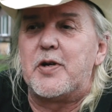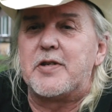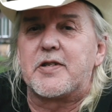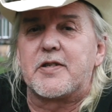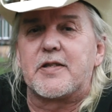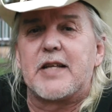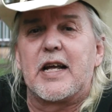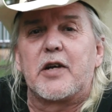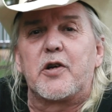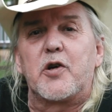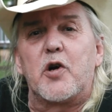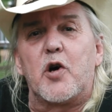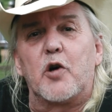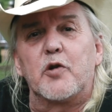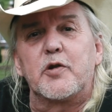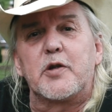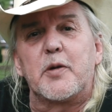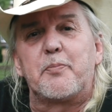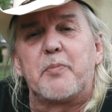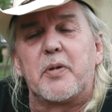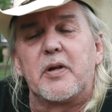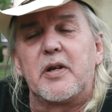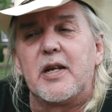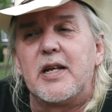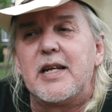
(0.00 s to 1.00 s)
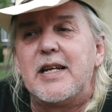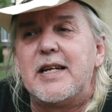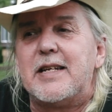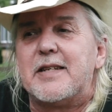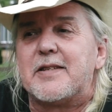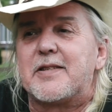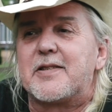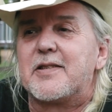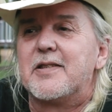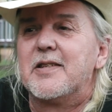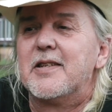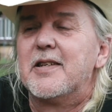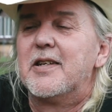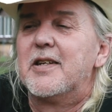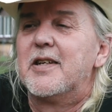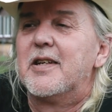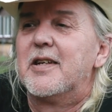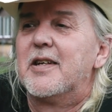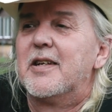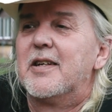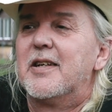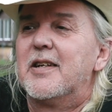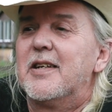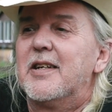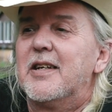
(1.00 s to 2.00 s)
He says, "I called the police."
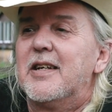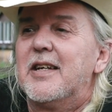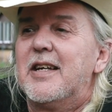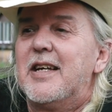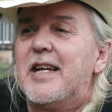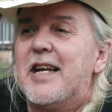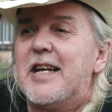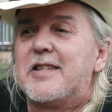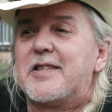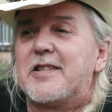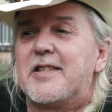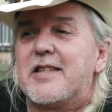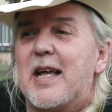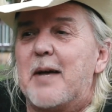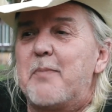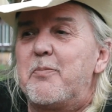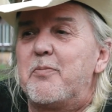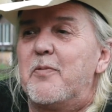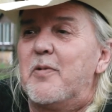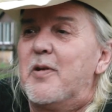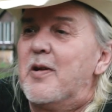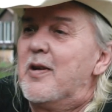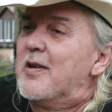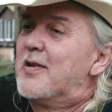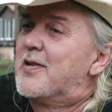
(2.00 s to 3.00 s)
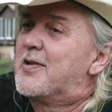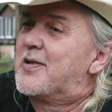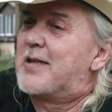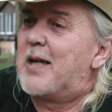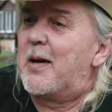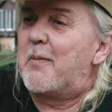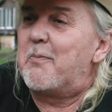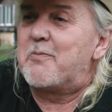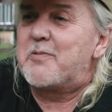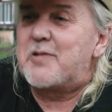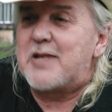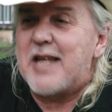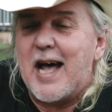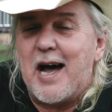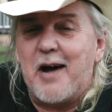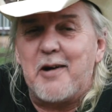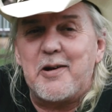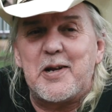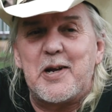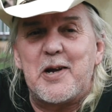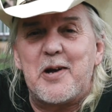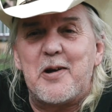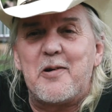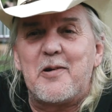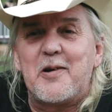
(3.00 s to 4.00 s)
He says, I'm something's
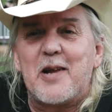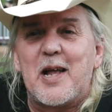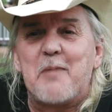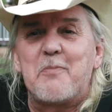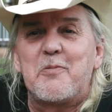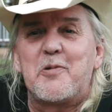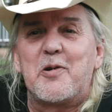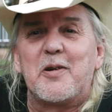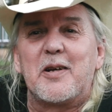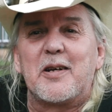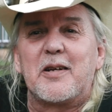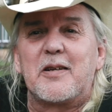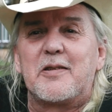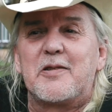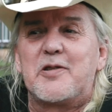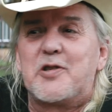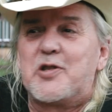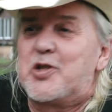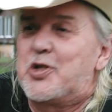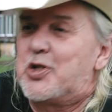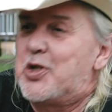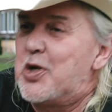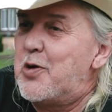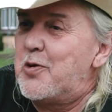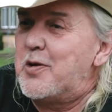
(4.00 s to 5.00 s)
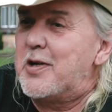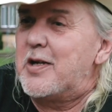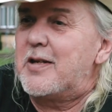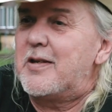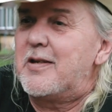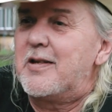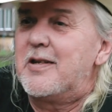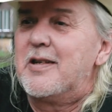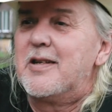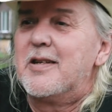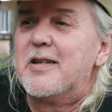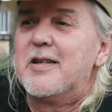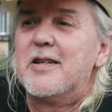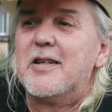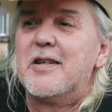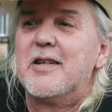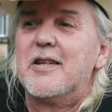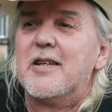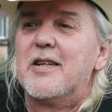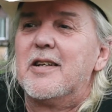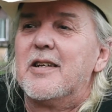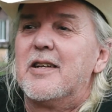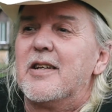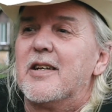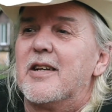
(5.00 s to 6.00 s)
out here, and I'm going to shoot it
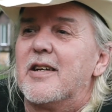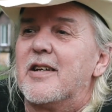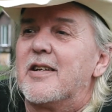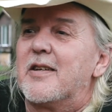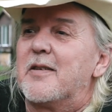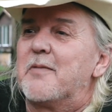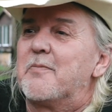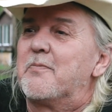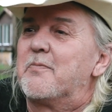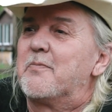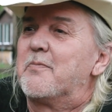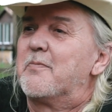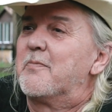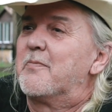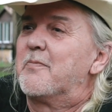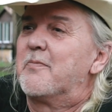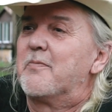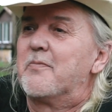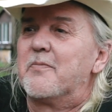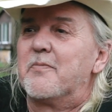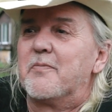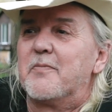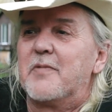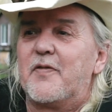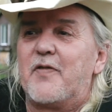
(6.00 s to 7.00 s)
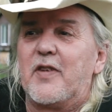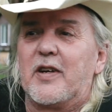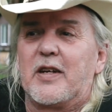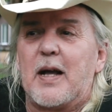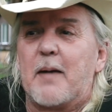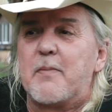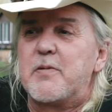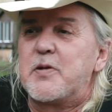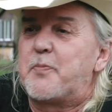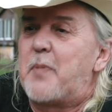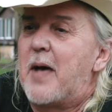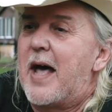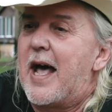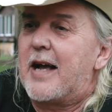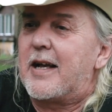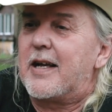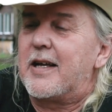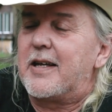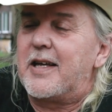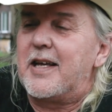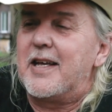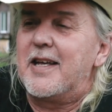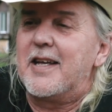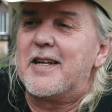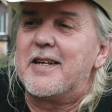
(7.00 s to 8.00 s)
um, if it comes back
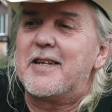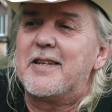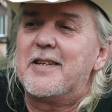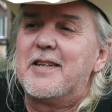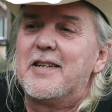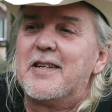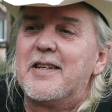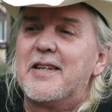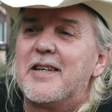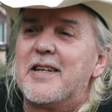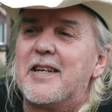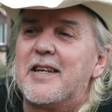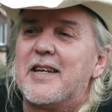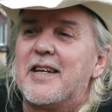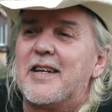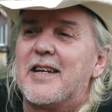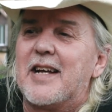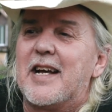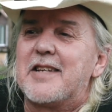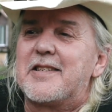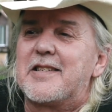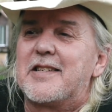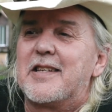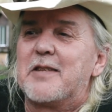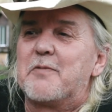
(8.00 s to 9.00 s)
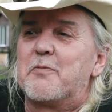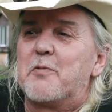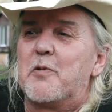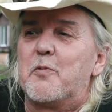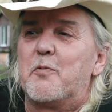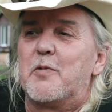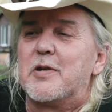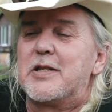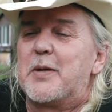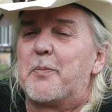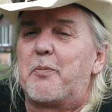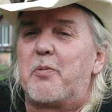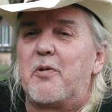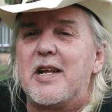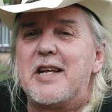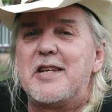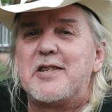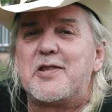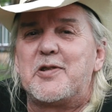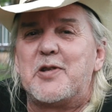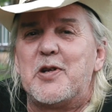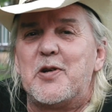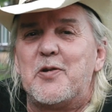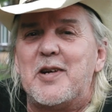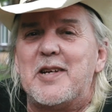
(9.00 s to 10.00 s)
again." And I said, "Well, what'd the
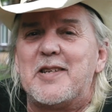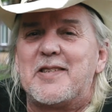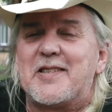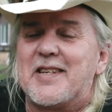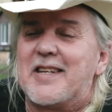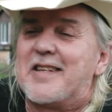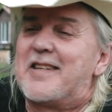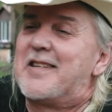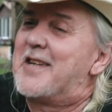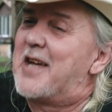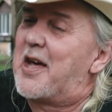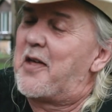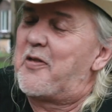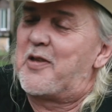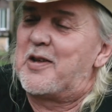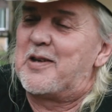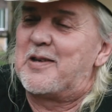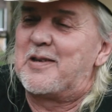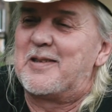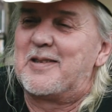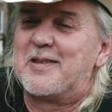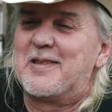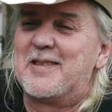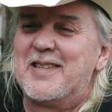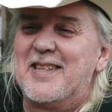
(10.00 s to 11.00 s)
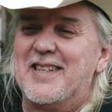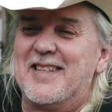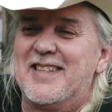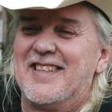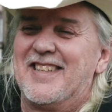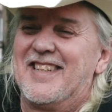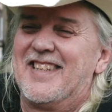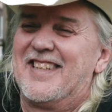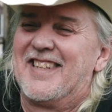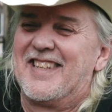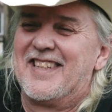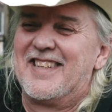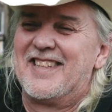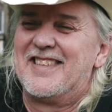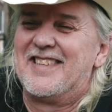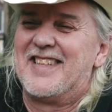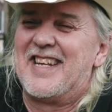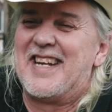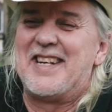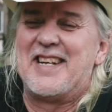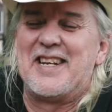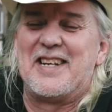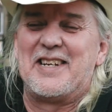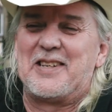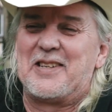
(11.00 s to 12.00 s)
police do?" He said, "Nothing.
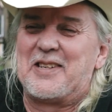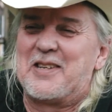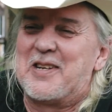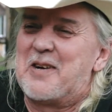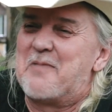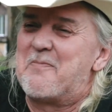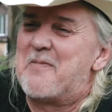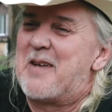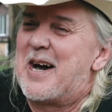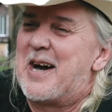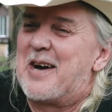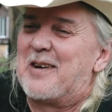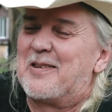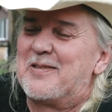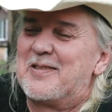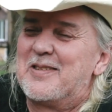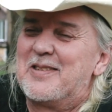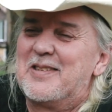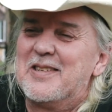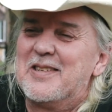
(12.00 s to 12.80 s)
They didn't come out."